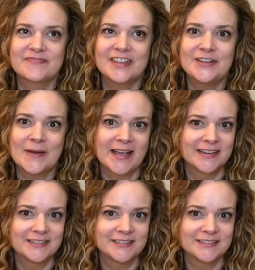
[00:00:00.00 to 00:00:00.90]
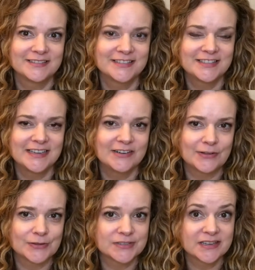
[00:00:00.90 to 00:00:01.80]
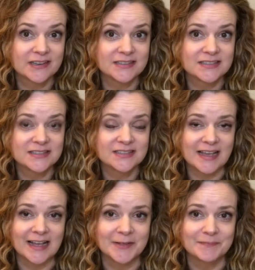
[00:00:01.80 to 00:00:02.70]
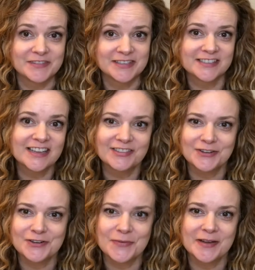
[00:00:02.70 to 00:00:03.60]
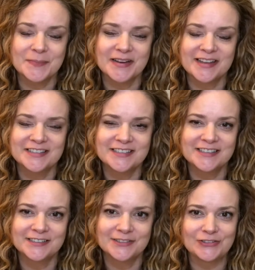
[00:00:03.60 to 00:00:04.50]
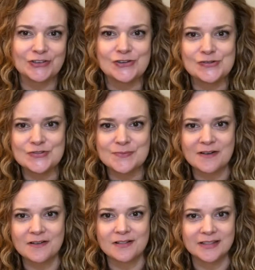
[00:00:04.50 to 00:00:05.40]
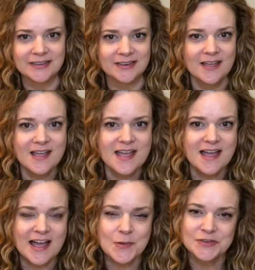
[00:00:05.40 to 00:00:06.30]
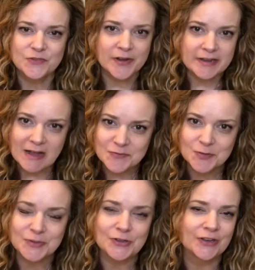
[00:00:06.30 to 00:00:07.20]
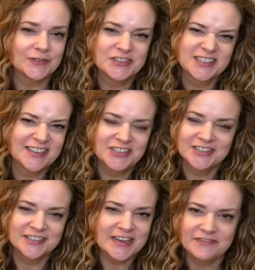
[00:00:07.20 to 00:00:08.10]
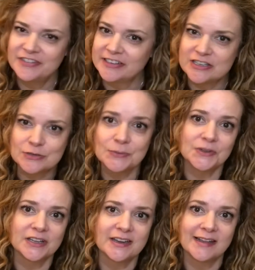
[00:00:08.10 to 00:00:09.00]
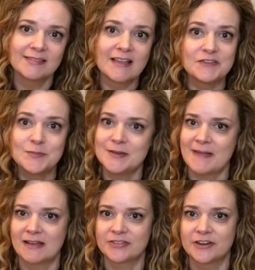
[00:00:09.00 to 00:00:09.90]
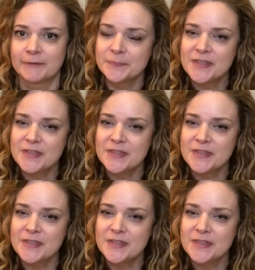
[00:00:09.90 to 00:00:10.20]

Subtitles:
you know, hadn't seen all those kids since like 3rd grade, but I still knew them all. And it was very comfortable, and it was just such a safe feeling school. And I loved being back there.